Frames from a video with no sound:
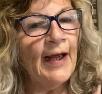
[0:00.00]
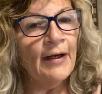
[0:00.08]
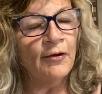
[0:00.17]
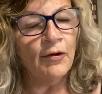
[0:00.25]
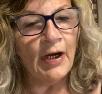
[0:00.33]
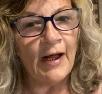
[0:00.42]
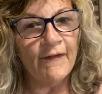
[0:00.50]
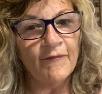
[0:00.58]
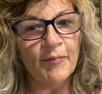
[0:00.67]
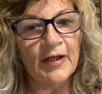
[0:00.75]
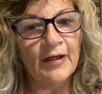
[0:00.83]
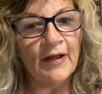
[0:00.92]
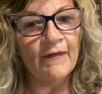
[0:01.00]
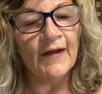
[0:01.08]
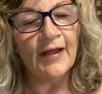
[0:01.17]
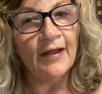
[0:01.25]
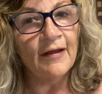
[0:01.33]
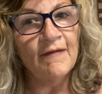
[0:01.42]
and her husband and the
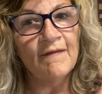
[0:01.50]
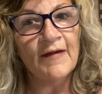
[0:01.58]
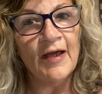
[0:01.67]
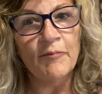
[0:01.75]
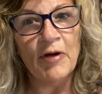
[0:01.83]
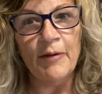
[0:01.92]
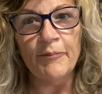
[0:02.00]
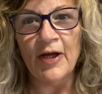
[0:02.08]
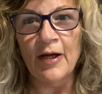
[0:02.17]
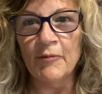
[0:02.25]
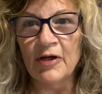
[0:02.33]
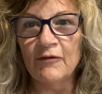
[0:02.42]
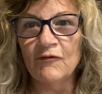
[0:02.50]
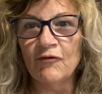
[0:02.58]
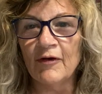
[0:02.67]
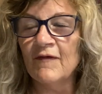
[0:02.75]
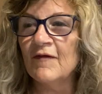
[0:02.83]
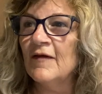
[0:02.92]
kids came up, Emma and
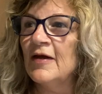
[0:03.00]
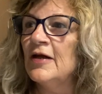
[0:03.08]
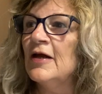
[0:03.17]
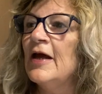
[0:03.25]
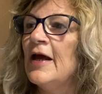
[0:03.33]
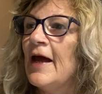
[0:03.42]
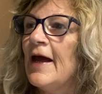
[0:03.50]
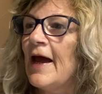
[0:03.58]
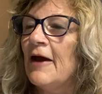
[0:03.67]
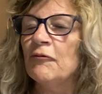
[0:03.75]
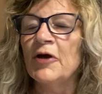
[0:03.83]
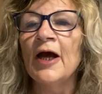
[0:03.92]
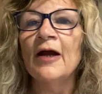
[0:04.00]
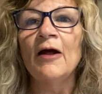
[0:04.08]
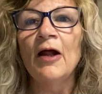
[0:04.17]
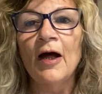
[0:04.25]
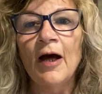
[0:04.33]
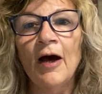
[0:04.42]
Tristan, and we had
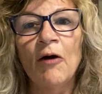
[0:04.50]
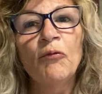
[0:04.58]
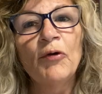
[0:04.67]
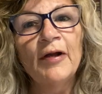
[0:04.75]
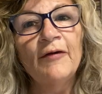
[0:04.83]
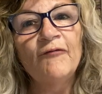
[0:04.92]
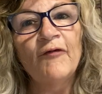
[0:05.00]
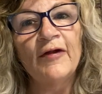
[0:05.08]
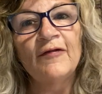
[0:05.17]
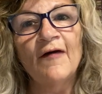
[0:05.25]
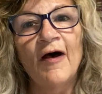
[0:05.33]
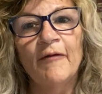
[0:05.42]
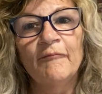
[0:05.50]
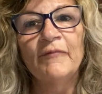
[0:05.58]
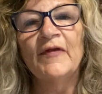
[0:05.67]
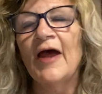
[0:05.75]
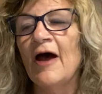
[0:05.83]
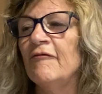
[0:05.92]
a, a really fun time.
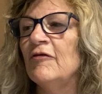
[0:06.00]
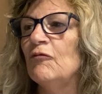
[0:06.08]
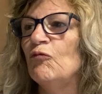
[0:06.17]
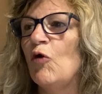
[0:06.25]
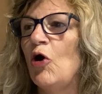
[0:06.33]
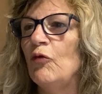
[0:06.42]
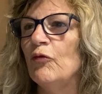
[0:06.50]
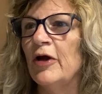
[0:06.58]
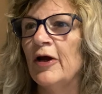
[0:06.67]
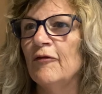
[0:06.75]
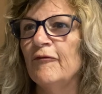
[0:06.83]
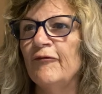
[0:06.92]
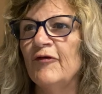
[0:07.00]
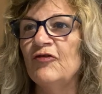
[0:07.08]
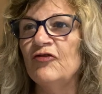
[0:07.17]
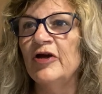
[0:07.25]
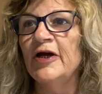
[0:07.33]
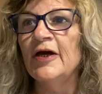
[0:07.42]
Gavin and Walt went out
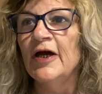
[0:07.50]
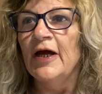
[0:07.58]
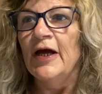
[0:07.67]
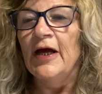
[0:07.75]
fishing.